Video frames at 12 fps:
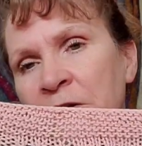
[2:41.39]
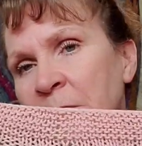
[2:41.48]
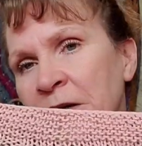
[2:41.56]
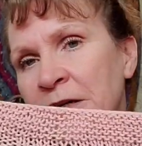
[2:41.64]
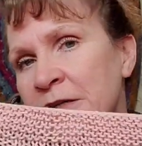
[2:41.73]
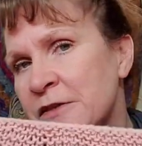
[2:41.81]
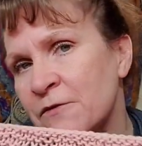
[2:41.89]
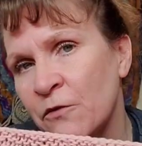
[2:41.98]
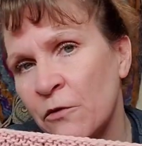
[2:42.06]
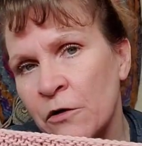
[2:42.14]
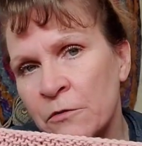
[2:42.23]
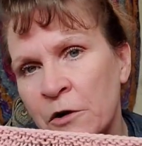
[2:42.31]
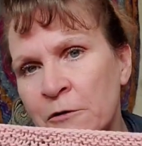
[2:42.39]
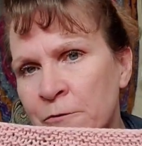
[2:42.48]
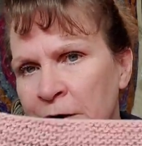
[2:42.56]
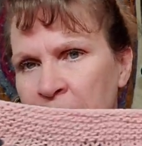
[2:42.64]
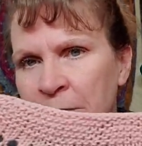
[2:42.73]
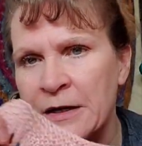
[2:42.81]
repeat is a four row
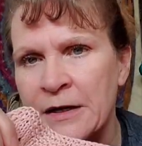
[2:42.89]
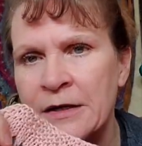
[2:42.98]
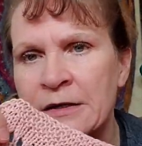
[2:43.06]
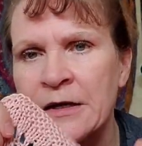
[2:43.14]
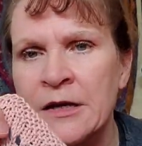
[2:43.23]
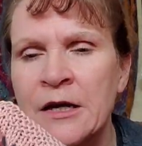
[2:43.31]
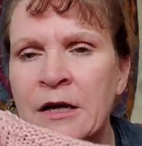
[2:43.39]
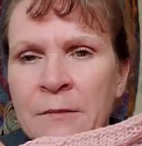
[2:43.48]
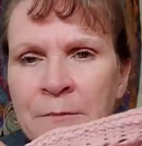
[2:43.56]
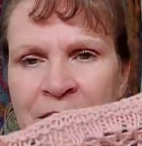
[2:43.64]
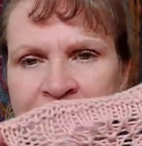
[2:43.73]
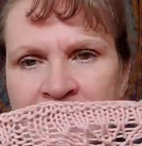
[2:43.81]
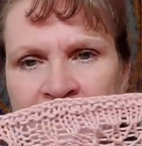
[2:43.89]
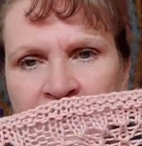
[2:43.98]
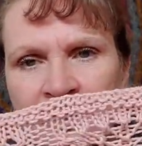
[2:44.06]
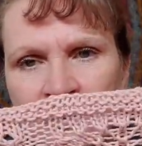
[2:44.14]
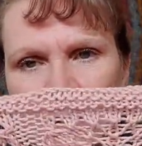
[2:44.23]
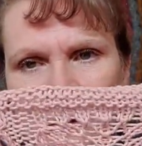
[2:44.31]
repeat. Basically,
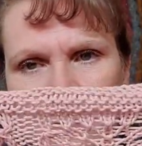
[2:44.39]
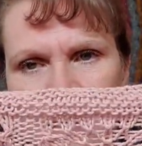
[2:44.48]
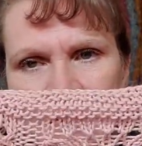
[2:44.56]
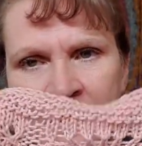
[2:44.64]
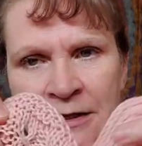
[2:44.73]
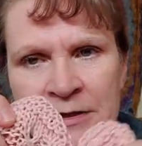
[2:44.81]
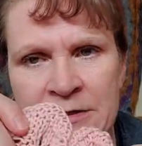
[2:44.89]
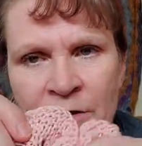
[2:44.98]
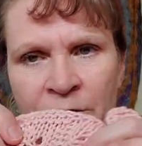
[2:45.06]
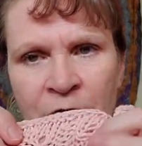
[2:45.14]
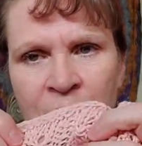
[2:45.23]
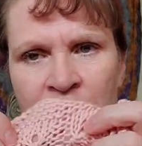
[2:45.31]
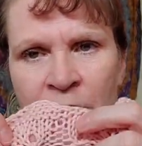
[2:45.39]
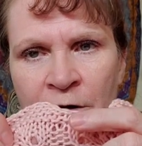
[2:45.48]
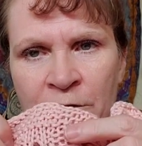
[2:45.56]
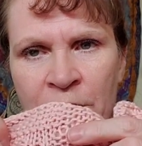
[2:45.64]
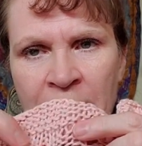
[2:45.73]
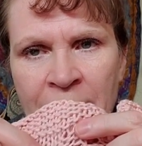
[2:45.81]
you repeat this over and
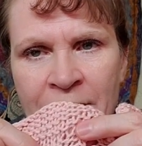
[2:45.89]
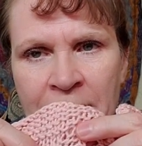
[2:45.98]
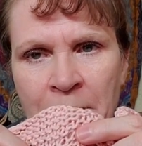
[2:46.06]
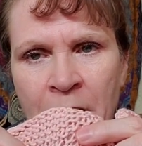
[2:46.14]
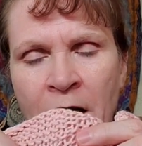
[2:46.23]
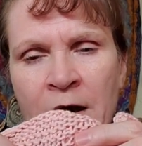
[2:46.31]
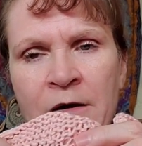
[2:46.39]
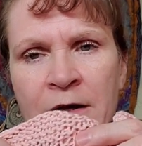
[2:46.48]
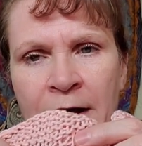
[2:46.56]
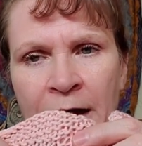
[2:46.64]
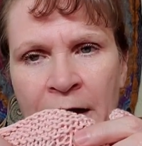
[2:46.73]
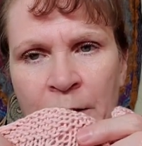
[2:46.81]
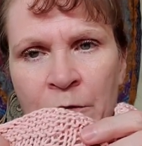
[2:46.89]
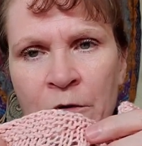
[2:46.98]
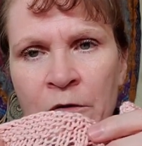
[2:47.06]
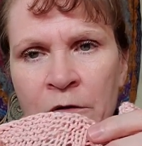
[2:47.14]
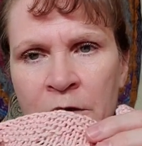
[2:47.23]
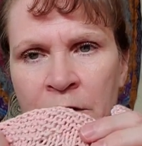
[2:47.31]
over. You have a mock
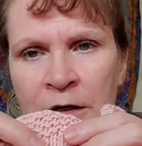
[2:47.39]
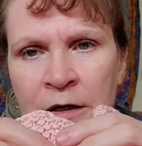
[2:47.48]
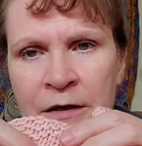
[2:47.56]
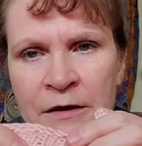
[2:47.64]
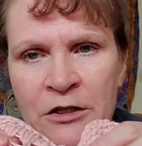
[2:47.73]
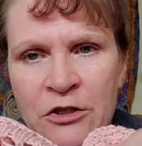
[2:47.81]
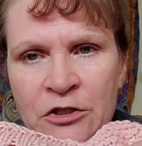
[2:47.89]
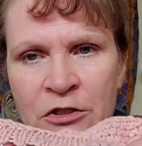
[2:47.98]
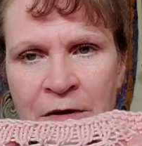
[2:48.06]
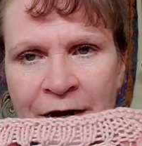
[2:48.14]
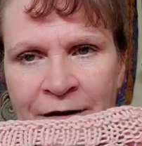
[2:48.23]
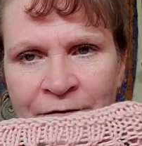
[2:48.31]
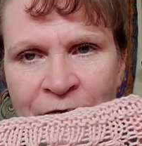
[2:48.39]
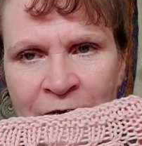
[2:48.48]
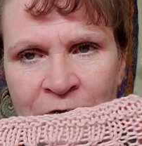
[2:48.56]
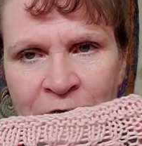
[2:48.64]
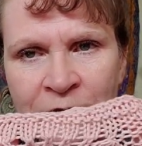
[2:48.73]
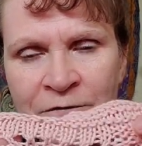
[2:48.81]
cable. Then you do like a
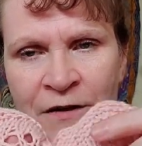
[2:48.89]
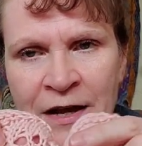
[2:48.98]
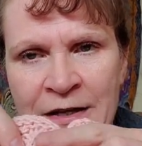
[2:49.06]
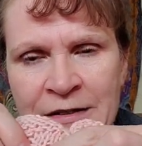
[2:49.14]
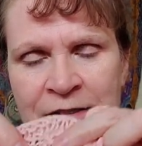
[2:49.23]
feather and fan